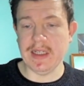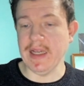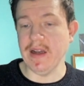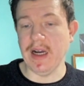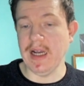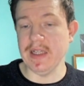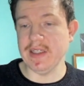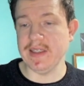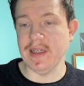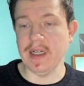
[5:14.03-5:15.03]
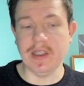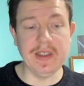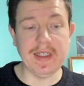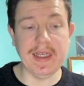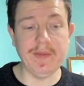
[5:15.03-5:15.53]
Again, as I said, I
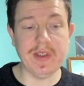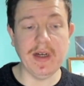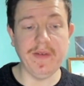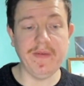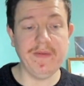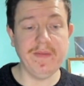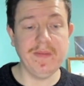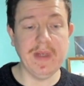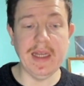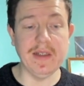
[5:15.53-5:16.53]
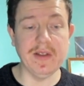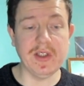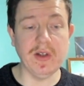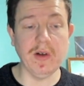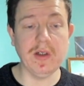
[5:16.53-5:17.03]
couldn't keep stuff in
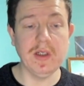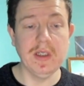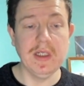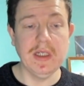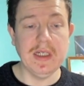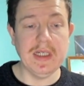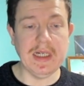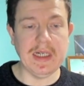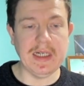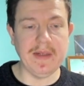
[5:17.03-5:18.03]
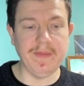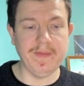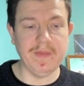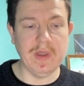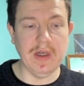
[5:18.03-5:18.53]
stock.
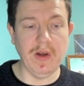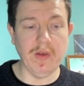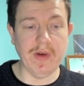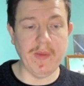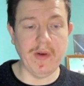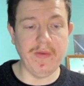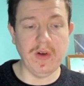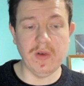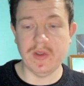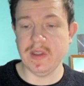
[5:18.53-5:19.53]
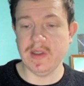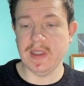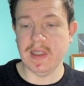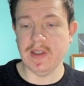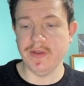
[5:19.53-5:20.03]
A lot of the rainbow foils,
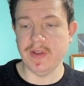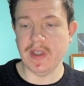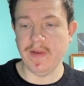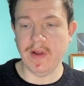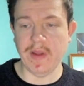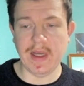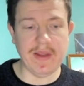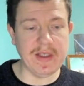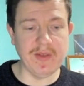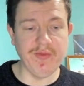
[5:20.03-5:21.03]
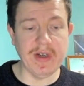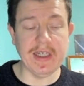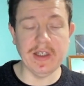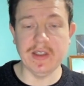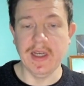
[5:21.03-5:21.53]
Sensor and stuff like that. There's some
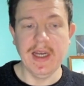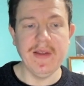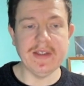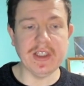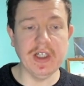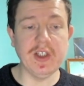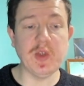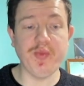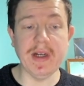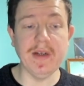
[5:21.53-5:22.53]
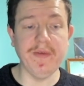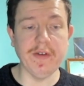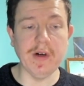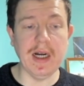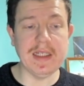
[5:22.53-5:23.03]
really good. There's a good spread of
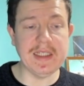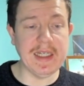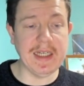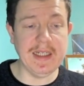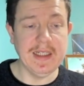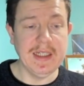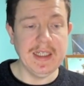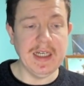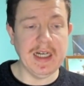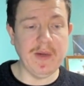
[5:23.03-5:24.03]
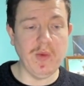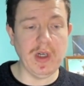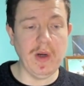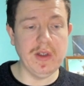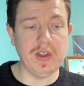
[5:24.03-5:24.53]
variety here. We'll
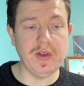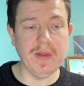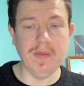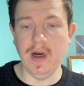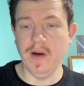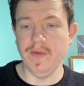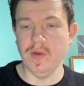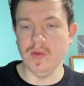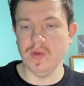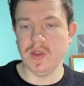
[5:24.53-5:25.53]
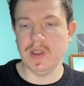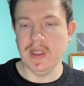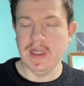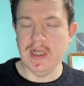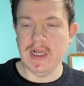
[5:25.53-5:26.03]
go on to the Marvels.